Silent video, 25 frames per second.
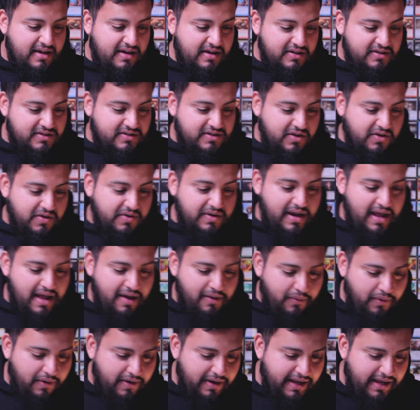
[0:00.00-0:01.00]
So now
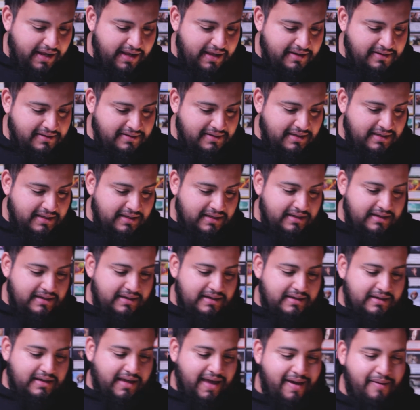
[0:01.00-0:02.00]
we're in
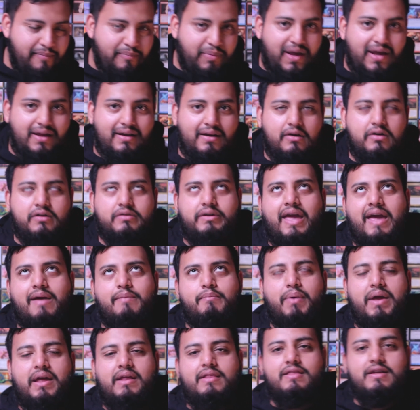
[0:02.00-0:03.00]
the
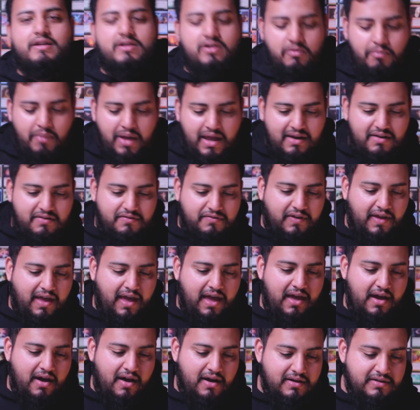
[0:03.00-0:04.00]
the domain of
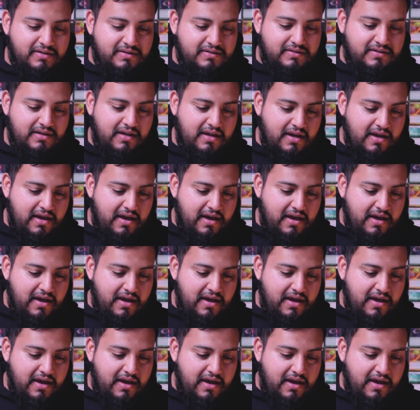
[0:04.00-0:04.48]
chaos.